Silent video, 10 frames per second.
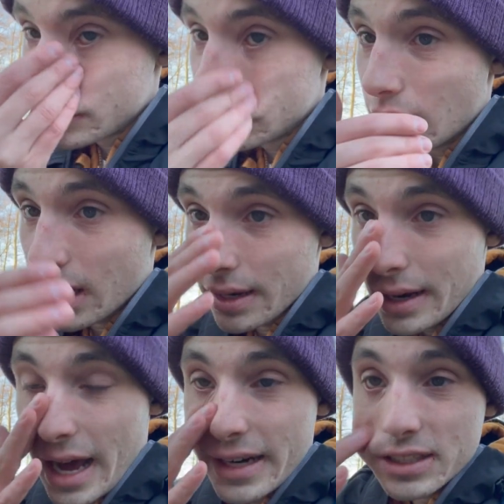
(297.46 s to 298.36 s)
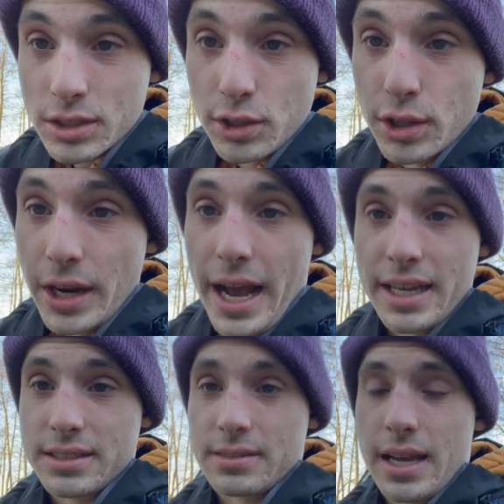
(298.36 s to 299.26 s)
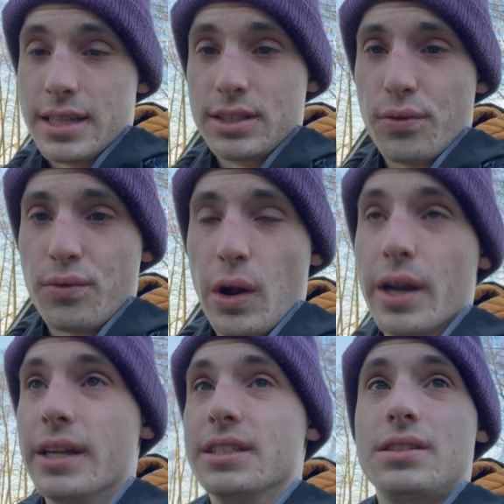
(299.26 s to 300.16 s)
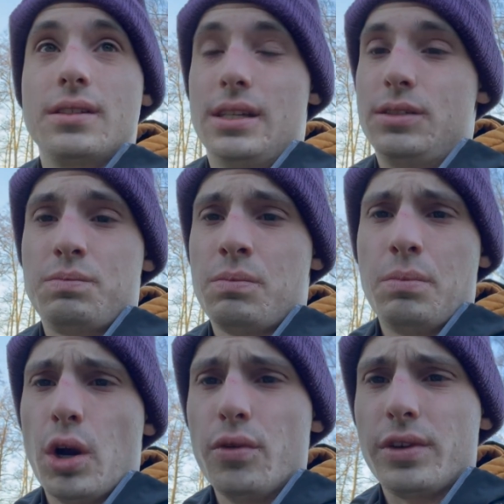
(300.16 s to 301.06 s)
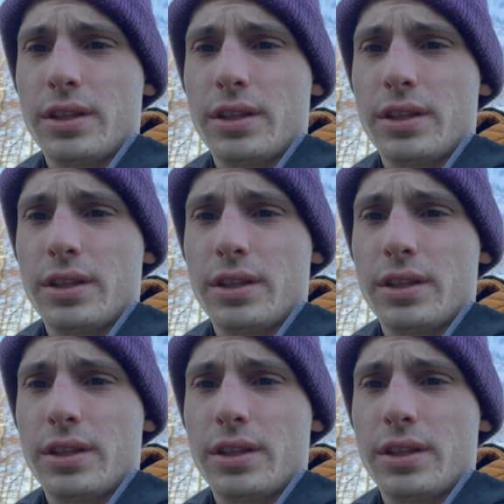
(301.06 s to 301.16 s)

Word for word: uh, not as good as, as the front, is, is perfectly